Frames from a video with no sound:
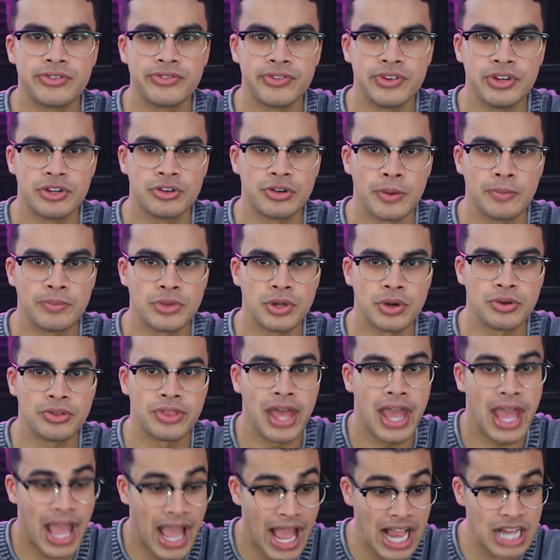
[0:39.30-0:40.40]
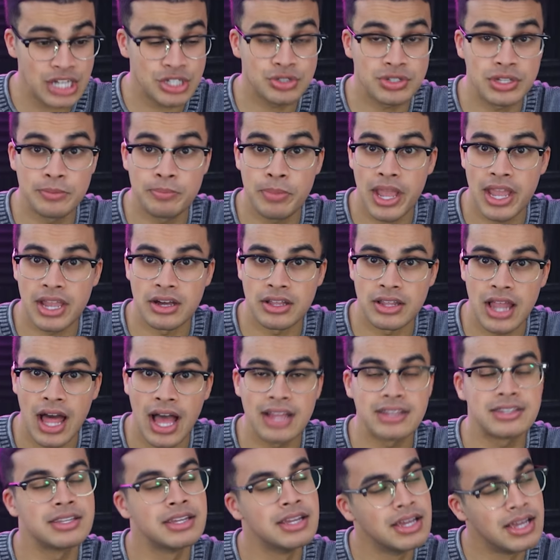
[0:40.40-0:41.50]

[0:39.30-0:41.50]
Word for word: free crypto that actually pay a lot,